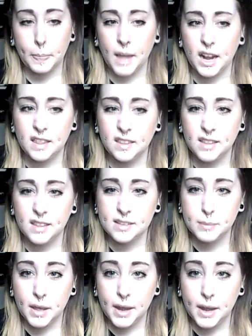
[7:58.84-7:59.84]
And I think
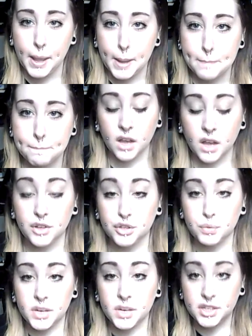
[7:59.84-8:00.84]
that's about it. I
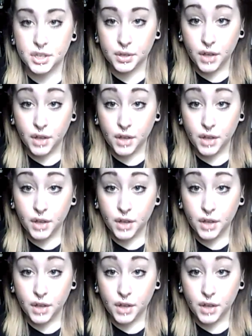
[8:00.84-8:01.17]
just wanted to